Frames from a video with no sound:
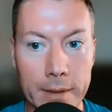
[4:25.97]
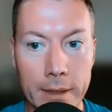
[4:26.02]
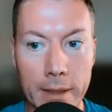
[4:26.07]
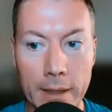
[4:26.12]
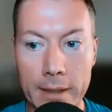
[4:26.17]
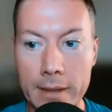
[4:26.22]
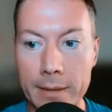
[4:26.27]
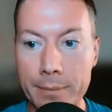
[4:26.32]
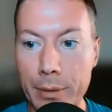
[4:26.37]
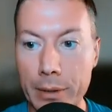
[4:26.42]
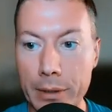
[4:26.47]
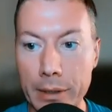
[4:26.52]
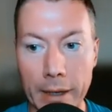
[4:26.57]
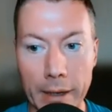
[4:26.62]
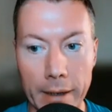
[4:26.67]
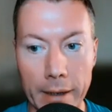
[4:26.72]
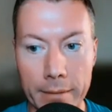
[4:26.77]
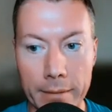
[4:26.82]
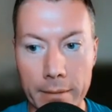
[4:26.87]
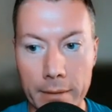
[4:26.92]
Okay, but
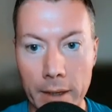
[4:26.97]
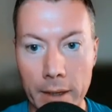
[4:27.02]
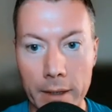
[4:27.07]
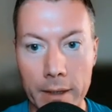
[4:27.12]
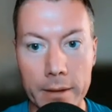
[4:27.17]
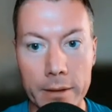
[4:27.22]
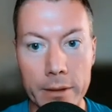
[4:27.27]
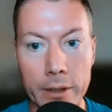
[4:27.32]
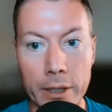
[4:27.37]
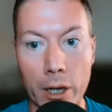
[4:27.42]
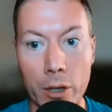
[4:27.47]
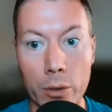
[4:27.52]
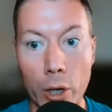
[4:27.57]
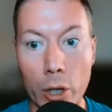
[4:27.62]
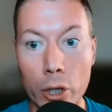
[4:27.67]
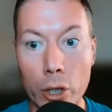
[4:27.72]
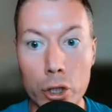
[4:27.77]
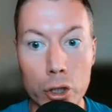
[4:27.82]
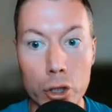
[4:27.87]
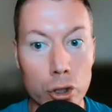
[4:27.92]
yeah, you know,
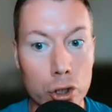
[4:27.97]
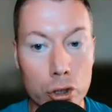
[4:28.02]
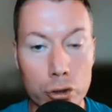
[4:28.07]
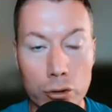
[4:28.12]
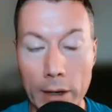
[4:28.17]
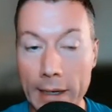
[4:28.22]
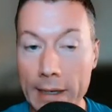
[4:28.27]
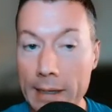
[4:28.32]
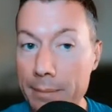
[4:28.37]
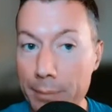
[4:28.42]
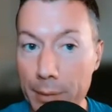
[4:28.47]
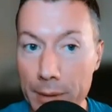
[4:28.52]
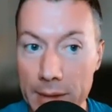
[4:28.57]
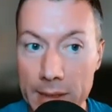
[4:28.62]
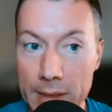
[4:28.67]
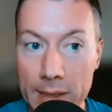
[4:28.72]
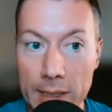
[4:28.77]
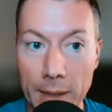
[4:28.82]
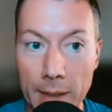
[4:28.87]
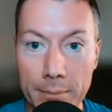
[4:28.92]
a good trade, but
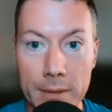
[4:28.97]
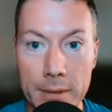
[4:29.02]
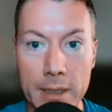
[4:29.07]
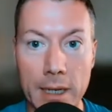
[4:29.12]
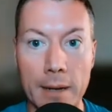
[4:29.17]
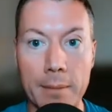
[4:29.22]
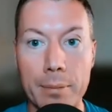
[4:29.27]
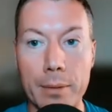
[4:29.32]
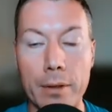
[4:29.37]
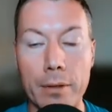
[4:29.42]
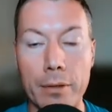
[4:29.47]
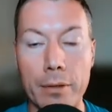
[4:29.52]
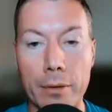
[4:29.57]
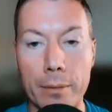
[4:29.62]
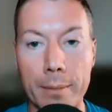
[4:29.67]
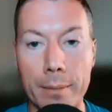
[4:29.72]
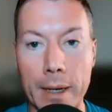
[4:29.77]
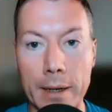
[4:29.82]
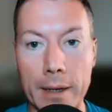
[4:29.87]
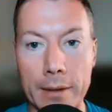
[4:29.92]
sums up the
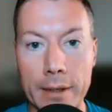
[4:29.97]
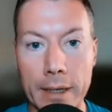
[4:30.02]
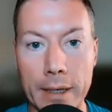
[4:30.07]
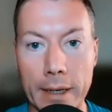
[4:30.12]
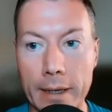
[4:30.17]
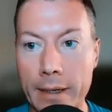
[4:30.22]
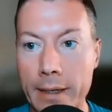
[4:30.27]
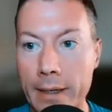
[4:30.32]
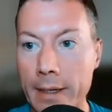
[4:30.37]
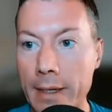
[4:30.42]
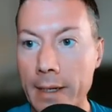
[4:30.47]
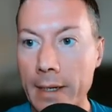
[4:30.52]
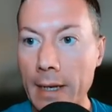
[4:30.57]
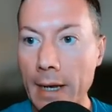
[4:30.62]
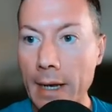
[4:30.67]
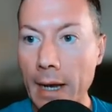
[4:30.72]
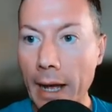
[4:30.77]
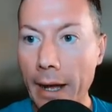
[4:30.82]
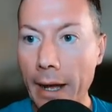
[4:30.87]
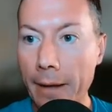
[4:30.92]
market.
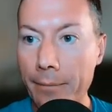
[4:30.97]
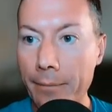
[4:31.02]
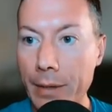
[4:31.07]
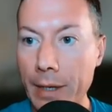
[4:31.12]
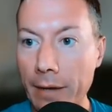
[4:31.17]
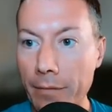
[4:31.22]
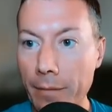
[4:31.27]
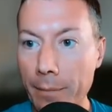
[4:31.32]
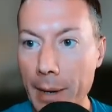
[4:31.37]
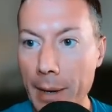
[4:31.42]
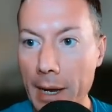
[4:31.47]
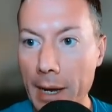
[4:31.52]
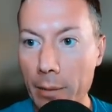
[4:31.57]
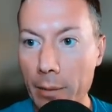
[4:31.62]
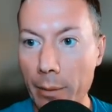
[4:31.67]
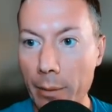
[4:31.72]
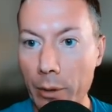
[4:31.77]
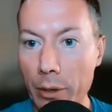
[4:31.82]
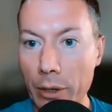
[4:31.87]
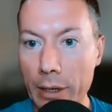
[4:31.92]
The other pair
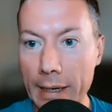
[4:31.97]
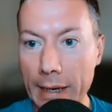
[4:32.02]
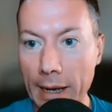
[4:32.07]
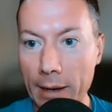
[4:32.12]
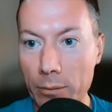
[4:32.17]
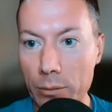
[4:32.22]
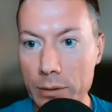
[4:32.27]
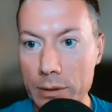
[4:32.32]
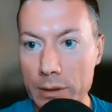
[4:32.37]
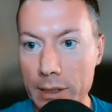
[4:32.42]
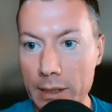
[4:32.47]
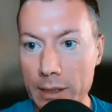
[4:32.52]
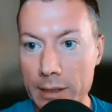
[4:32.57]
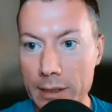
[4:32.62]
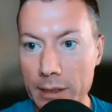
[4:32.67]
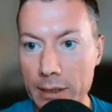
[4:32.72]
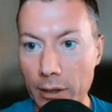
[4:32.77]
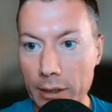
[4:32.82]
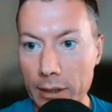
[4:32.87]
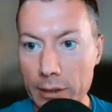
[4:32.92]
we were looking at was this,
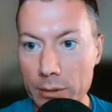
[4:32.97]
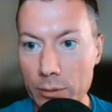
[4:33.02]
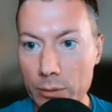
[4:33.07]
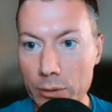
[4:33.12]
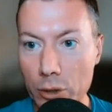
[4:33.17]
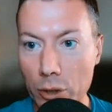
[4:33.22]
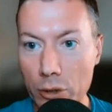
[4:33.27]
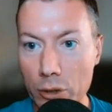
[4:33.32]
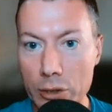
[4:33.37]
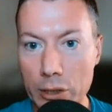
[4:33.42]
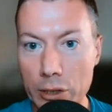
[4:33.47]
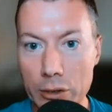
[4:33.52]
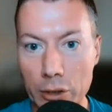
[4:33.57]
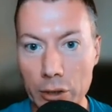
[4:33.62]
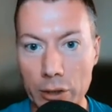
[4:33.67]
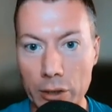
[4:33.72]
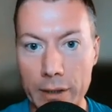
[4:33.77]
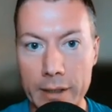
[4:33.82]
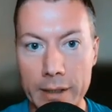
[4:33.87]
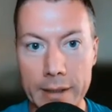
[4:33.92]
guys, was Aussie
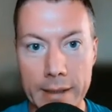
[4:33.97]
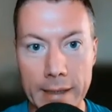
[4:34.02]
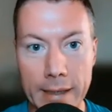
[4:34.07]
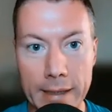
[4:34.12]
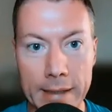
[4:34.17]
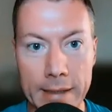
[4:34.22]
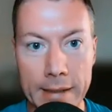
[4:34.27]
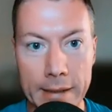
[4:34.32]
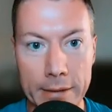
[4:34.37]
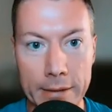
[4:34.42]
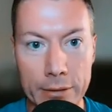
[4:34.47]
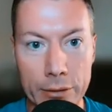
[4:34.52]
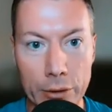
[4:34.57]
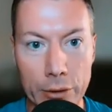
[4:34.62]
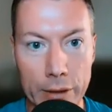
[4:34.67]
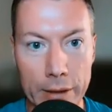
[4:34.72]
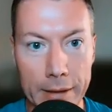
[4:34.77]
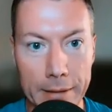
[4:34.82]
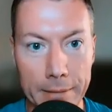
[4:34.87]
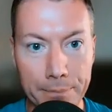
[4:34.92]
dollar, Canadian
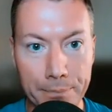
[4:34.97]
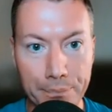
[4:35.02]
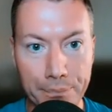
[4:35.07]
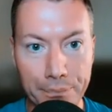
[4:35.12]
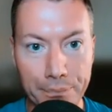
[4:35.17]
dollar.